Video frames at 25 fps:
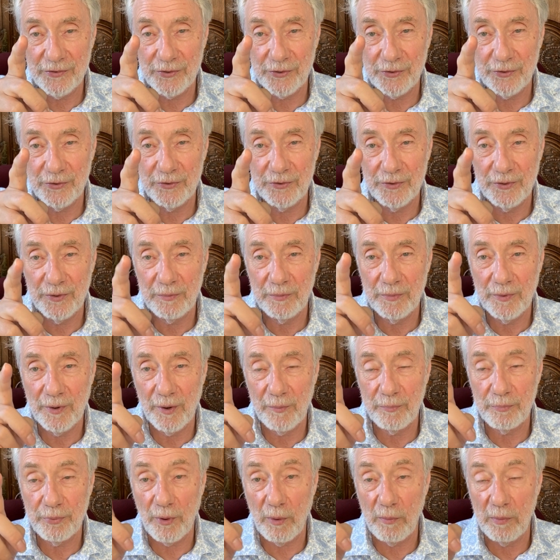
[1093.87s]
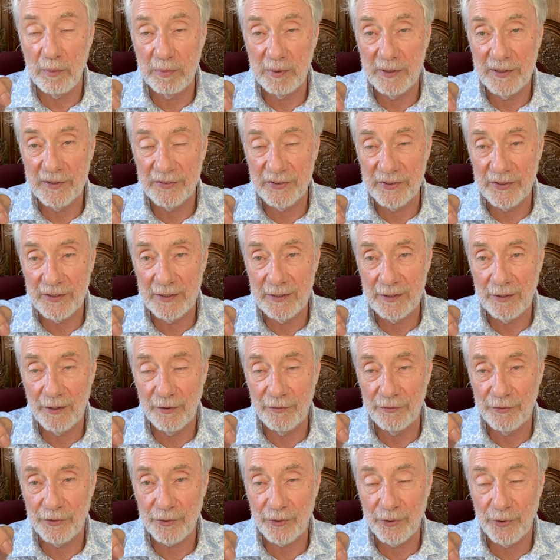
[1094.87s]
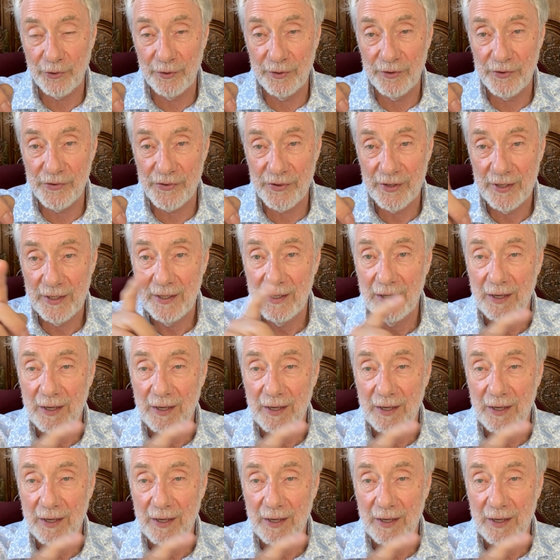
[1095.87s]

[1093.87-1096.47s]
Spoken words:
to probability of occurrence,